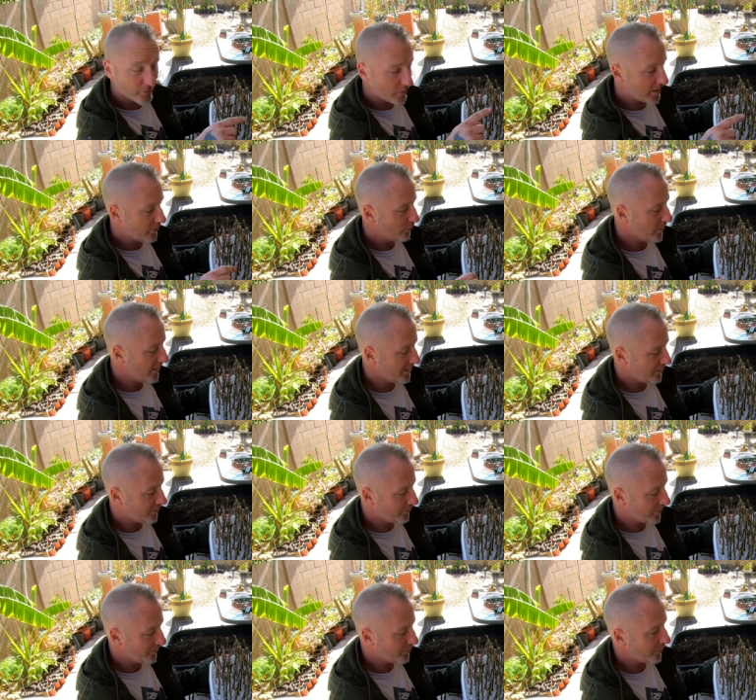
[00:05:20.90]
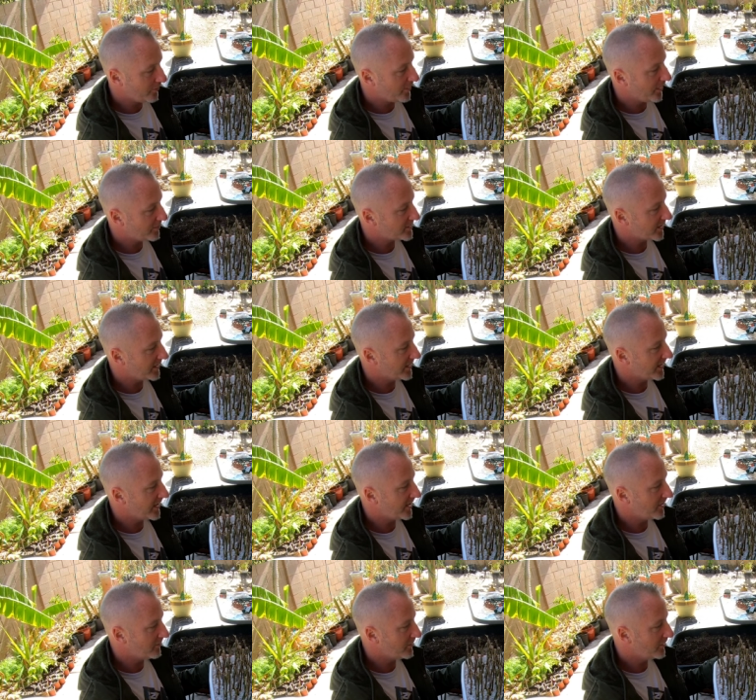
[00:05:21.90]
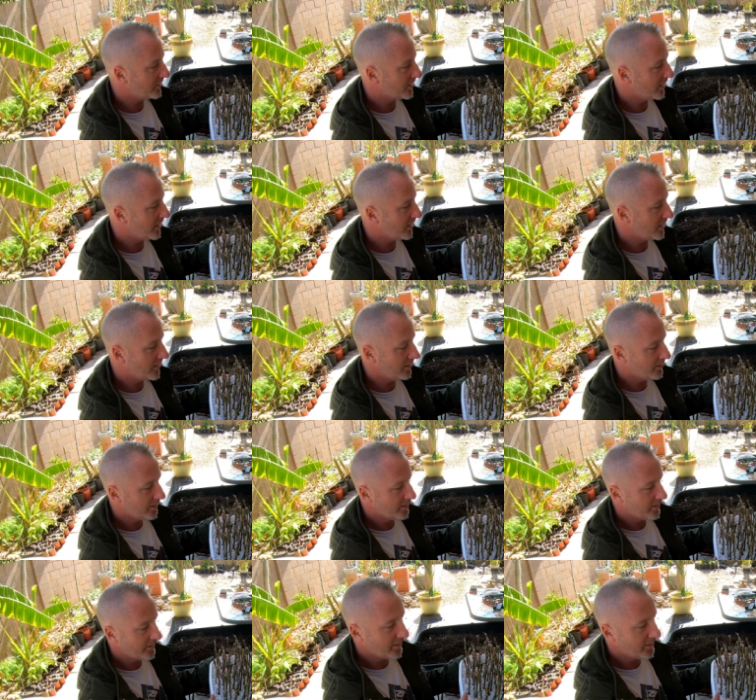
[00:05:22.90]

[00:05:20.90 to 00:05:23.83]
the right way. You don't want to put them in upside down. Uh,